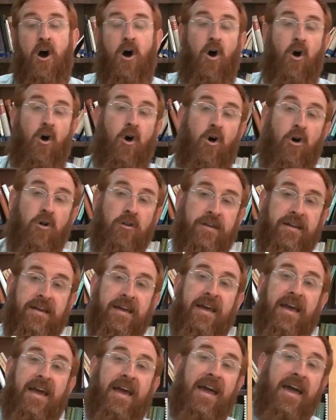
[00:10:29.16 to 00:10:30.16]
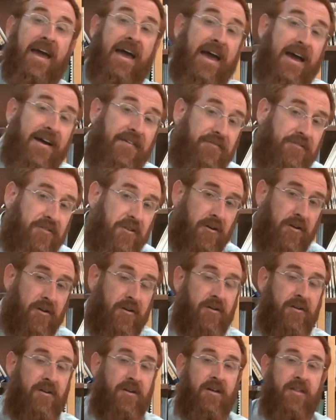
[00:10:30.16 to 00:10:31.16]
Only
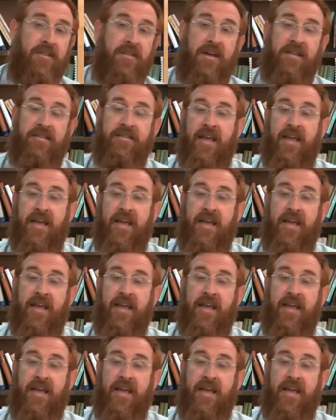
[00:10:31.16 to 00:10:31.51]
after they